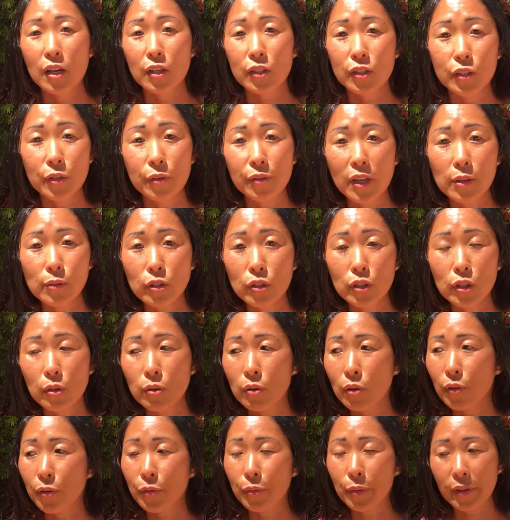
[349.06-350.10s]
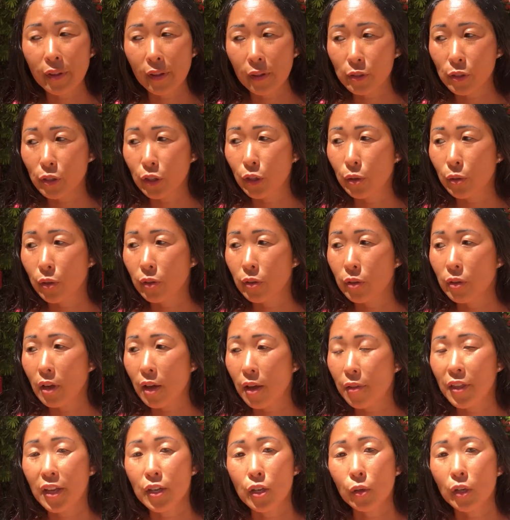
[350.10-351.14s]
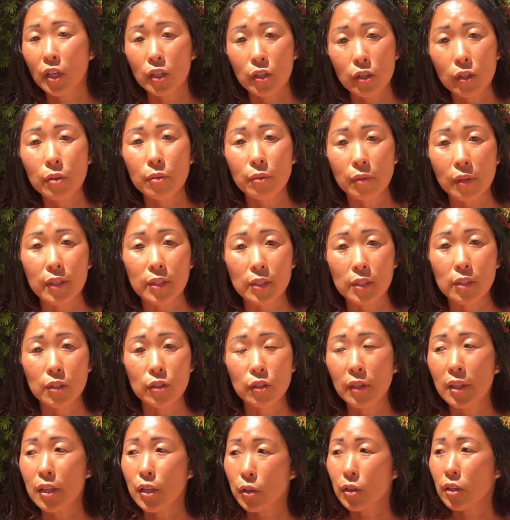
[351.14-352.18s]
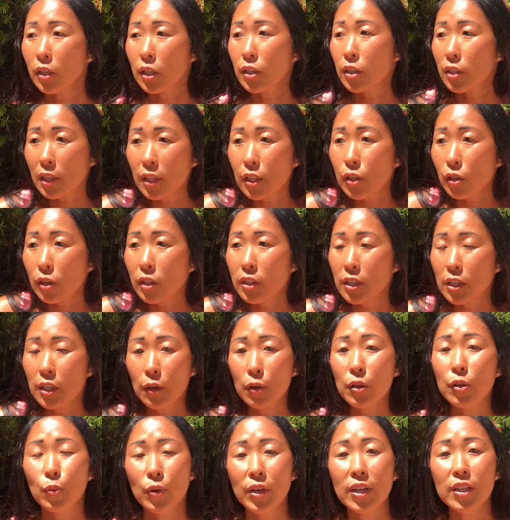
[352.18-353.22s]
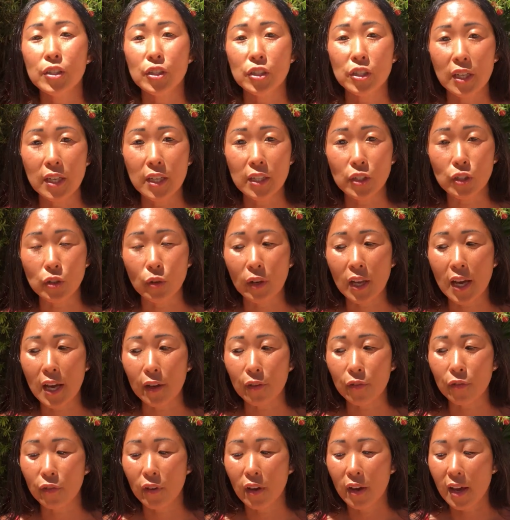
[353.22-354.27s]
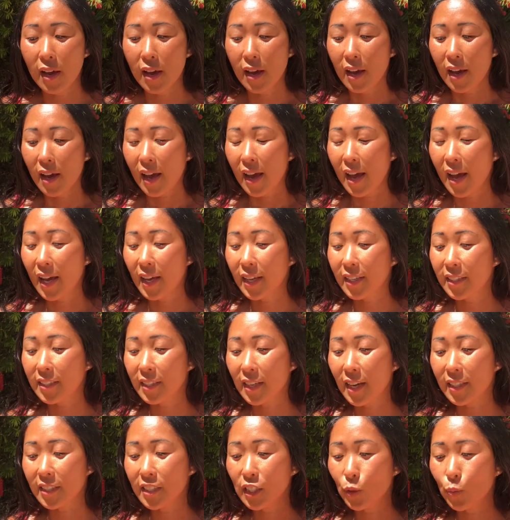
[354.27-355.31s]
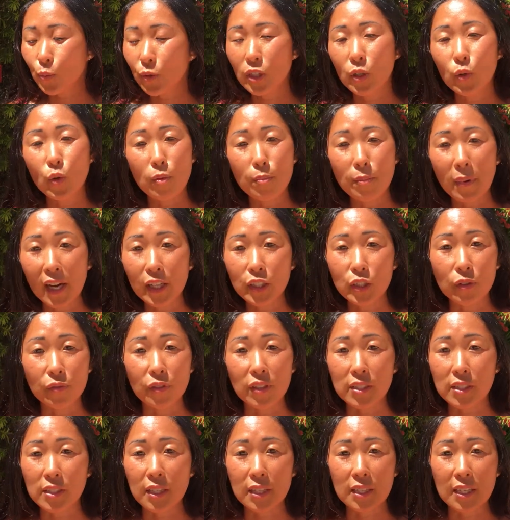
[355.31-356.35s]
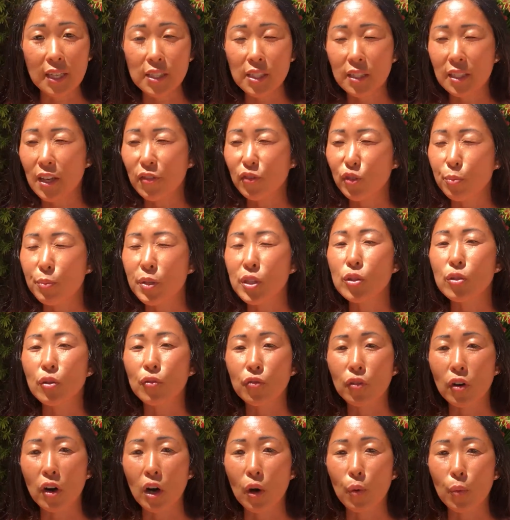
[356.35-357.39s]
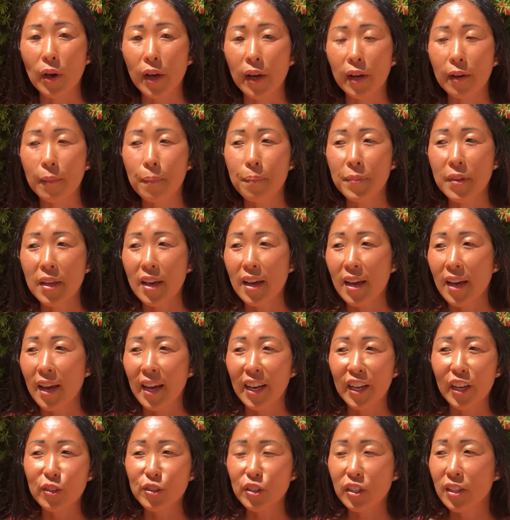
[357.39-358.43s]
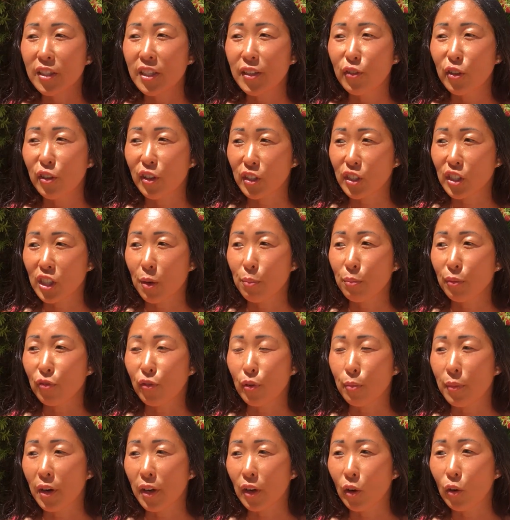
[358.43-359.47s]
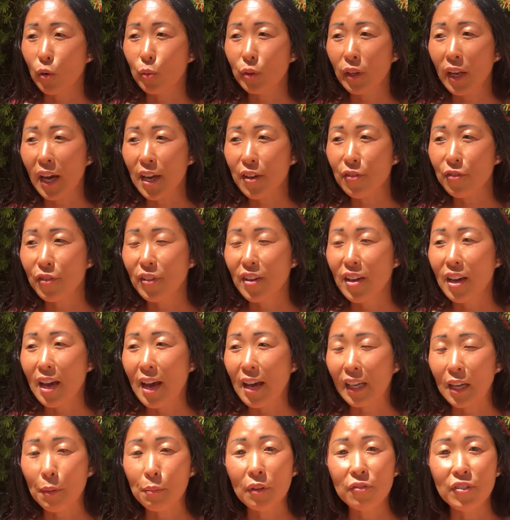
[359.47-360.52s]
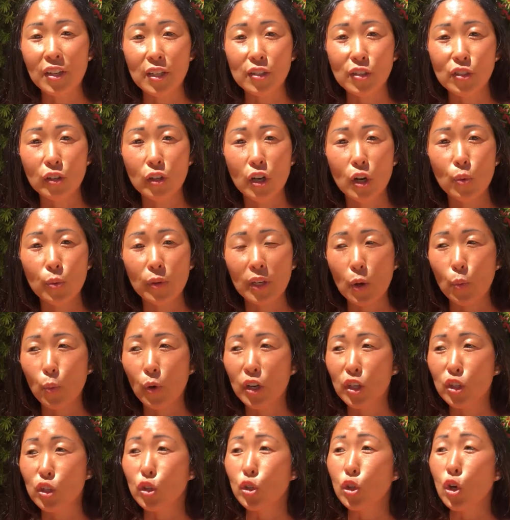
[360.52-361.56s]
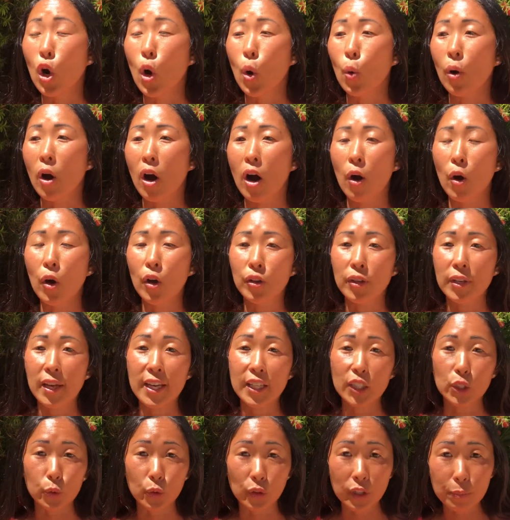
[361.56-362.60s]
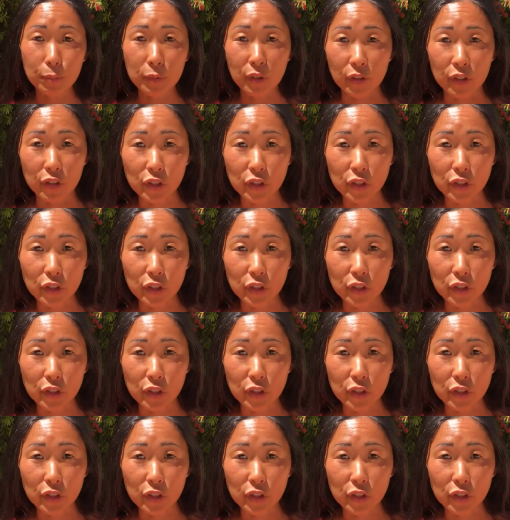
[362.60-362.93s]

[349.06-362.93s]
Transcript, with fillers: two thousand euro, three thousand euro, and then you can do this. Then you can really change your life. And I just want to remind you of this, it doesn't have to be so far away. And I also can give you an example from my own life. A couple of years ago when I wanted to go on a trip to the